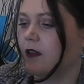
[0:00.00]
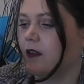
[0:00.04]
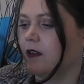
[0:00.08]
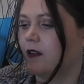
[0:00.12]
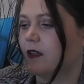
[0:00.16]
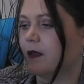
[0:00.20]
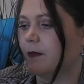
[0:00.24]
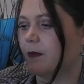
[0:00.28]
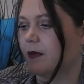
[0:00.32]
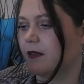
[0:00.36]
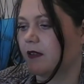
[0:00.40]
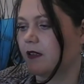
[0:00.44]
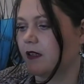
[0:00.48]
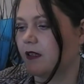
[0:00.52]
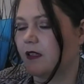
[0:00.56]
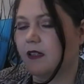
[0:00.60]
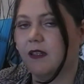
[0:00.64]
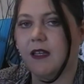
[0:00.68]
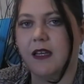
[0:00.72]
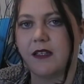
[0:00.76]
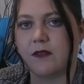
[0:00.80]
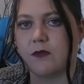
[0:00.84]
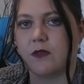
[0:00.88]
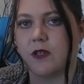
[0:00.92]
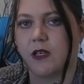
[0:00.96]
Let me see.
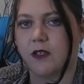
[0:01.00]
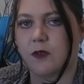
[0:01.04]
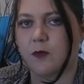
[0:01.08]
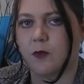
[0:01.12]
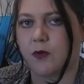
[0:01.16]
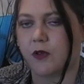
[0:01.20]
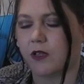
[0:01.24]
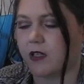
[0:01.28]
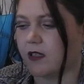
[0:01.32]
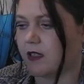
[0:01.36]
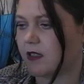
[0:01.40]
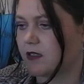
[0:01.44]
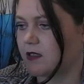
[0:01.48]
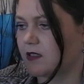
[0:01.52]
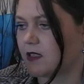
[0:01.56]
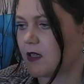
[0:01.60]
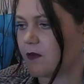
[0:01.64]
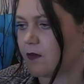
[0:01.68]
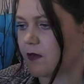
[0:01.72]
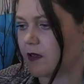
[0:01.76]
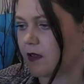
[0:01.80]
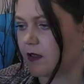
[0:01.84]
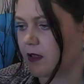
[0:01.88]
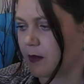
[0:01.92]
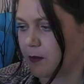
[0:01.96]
That's pretty. That's
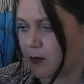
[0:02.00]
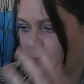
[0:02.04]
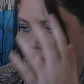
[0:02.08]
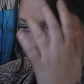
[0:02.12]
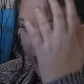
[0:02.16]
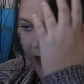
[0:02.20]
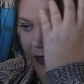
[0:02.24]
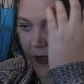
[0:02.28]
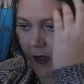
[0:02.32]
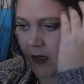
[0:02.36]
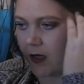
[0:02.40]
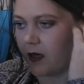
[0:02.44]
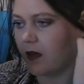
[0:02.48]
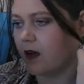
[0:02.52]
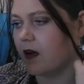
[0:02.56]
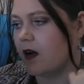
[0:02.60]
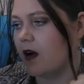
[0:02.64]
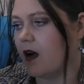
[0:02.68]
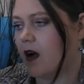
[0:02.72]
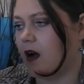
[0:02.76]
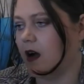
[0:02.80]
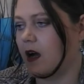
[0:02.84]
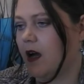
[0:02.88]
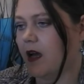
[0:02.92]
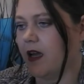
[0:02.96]
definitely pretty.
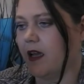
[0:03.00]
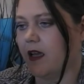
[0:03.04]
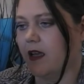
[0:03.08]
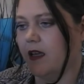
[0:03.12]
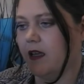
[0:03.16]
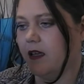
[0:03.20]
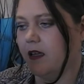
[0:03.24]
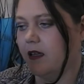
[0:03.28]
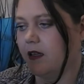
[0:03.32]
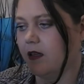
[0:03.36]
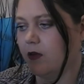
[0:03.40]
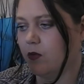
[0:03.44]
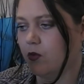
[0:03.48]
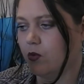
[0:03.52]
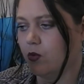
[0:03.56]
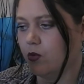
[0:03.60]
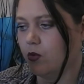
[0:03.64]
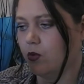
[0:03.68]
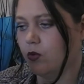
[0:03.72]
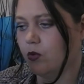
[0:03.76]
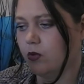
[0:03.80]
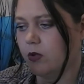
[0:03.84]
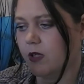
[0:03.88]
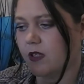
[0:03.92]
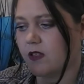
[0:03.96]

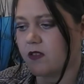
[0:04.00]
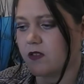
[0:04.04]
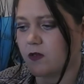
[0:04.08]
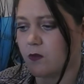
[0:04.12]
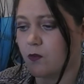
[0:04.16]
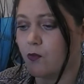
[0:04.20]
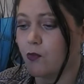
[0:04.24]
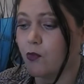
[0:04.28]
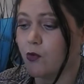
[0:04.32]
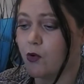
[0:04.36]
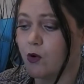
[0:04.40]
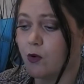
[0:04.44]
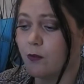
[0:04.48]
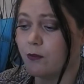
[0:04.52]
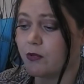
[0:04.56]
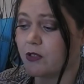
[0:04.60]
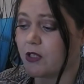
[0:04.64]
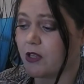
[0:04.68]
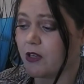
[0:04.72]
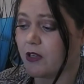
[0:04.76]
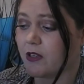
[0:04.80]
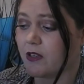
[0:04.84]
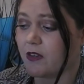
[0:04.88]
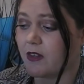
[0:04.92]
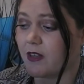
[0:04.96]
Ooh, there's some warm
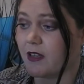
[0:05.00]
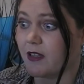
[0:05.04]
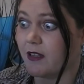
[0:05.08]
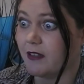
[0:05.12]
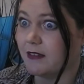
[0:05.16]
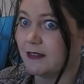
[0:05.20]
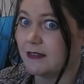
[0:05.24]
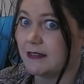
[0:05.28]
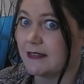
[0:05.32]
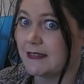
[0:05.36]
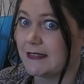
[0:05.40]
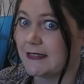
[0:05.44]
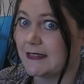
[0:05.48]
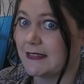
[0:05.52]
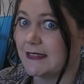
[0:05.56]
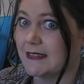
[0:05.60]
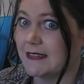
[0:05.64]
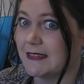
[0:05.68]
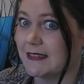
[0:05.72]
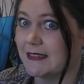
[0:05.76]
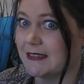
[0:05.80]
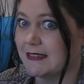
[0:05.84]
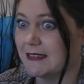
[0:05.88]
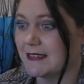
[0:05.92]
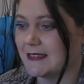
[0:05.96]
tones there.
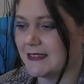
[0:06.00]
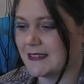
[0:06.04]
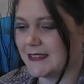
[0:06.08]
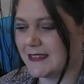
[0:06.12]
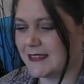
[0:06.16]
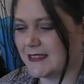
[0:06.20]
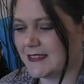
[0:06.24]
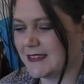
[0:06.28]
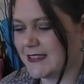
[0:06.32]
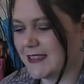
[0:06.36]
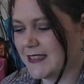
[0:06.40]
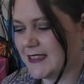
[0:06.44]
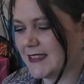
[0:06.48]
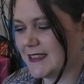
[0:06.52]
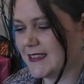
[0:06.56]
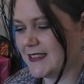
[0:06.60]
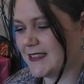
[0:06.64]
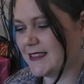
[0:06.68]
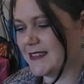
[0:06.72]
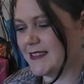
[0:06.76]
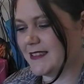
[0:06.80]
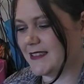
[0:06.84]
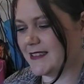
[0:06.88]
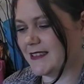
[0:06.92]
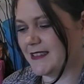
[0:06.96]
Ooh,
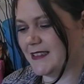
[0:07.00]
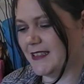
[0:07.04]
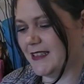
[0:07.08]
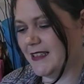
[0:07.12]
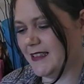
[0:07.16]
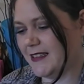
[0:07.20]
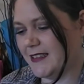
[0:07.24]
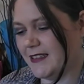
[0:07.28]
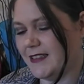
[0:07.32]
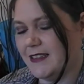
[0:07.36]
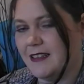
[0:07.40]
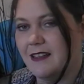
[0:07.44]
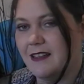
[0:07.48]
I don't know.